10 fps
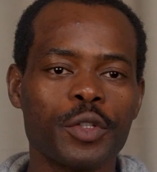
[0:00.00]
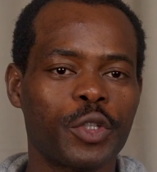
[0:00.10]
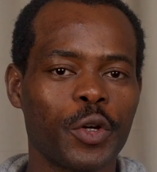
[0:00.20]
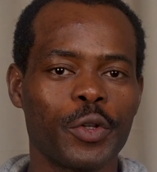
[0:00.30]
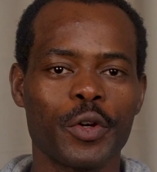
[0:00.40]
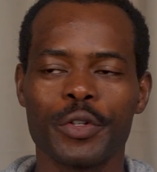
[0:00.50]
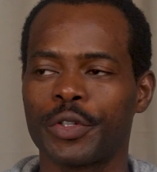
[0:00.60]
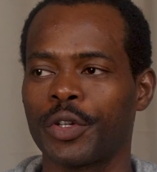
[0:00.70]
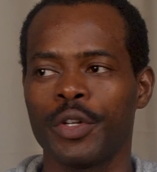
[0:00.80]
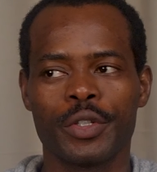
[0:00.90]
to show
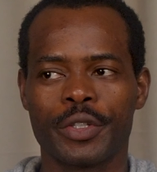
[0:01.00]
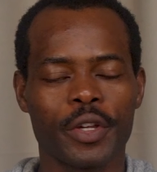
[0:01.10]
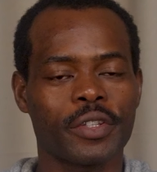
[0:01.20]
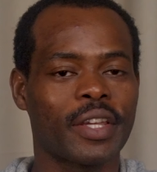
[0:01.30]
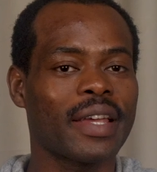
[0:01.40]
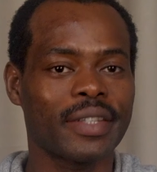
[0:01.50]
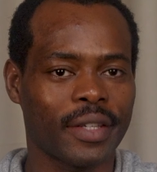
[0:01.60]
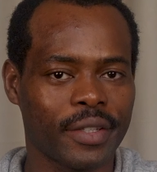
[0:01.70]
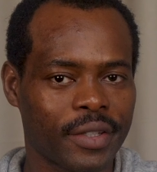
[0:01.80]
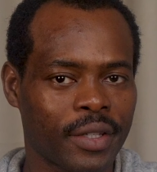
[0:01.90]
those
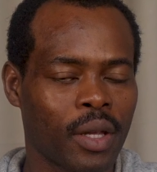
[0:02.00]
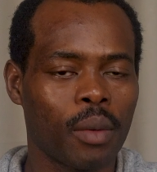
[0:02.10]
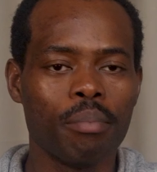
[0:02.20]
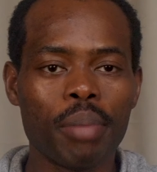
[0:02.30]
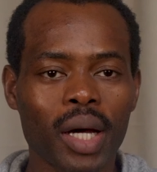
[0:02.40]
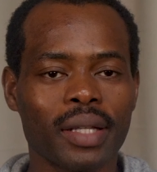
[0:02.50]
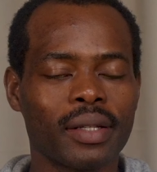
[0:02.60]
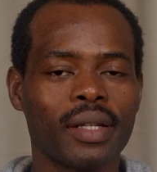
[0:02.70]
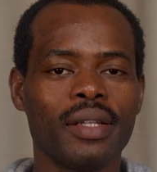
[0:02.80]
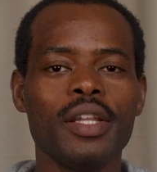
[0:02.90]
successes. But
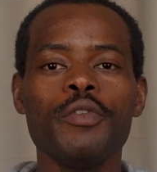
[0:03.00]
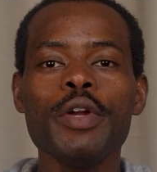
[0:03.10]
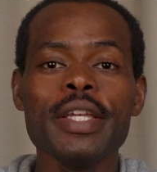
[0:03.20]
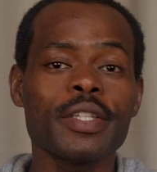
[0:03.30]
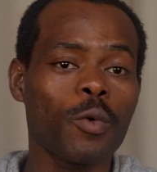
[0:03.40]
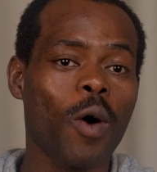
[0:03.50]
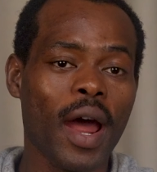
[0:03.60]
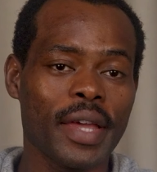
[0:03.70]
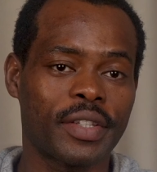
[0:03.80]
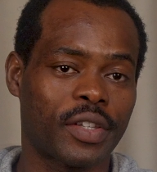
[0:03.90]
the reason
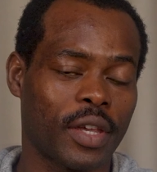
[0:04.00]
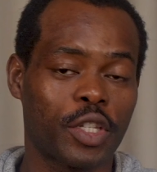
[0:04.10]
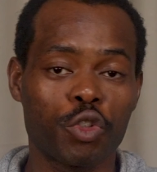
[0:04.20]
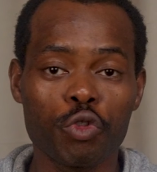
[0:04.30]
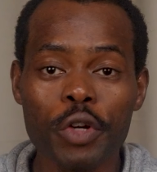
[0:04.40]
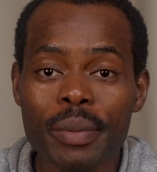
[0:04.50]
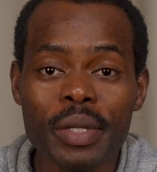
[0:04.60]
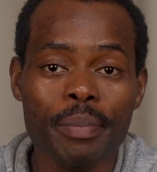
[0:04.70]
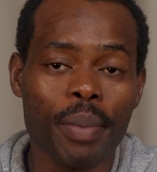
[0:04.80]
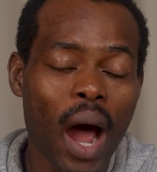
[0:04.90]
why it's
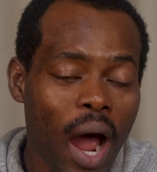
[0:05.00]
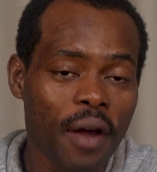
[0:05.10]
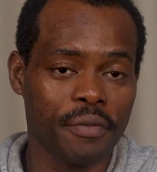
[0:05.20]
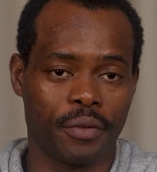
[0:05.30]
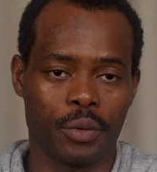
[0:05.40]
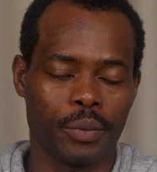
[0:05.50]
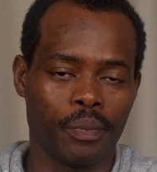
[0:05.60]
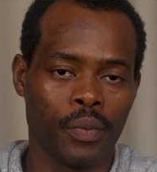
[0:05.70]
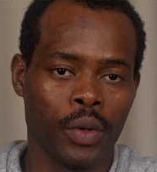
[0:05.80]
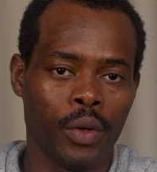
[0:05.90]
extremely powerful
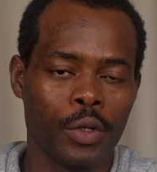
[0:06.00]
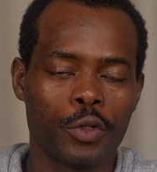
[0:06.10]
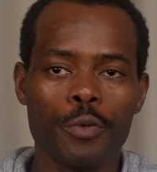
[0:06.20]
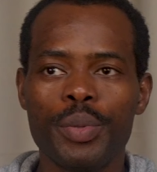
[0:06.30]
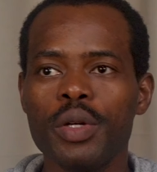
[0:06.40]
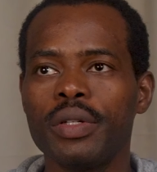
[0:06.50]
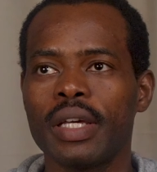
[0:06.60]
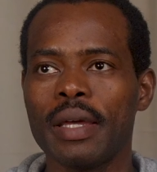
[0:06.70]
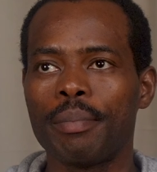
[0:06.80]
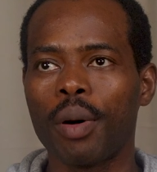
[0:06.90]
to build
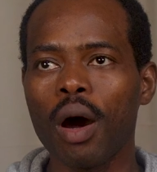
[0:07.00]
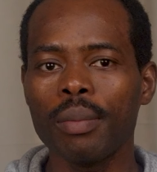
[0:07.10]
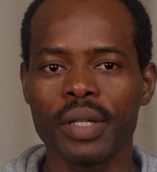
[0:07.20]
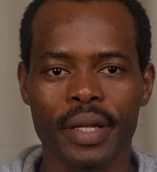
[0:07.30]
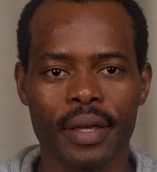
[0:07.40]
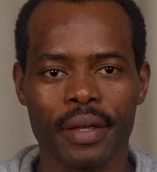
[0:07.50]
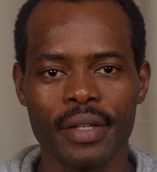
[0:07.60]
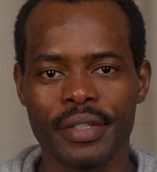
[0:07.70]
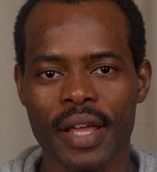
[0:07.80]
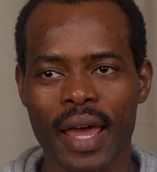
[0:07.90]
in public
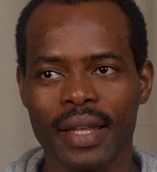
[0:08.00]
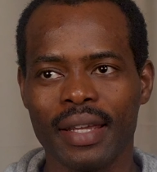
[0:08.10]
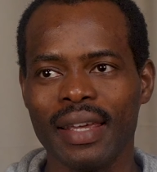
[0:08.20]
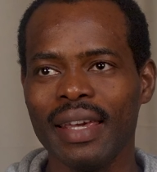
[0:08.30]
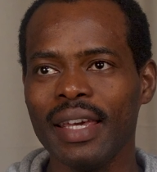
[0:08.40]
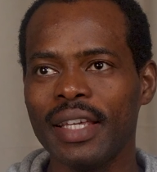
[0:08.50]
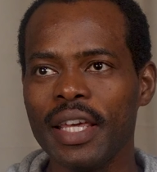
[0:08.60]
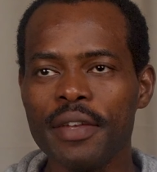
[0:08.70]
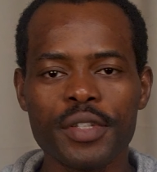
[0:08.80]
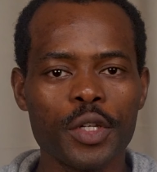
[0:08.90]
is that it
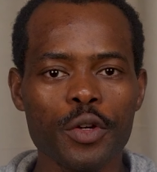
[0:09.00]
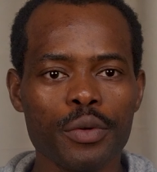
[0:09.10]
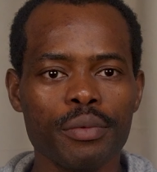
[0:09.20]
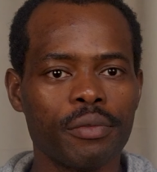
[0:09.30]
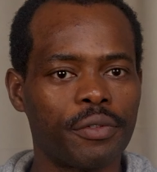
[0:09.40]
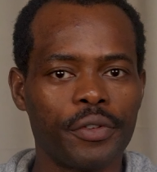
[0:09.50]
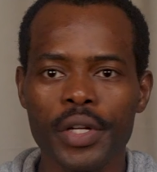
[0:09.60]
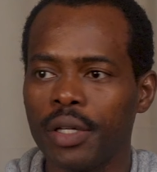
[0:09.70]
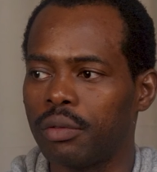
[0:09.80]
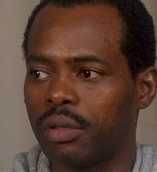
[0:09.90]
gives you
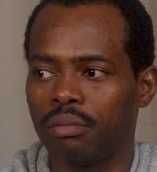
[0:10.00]
free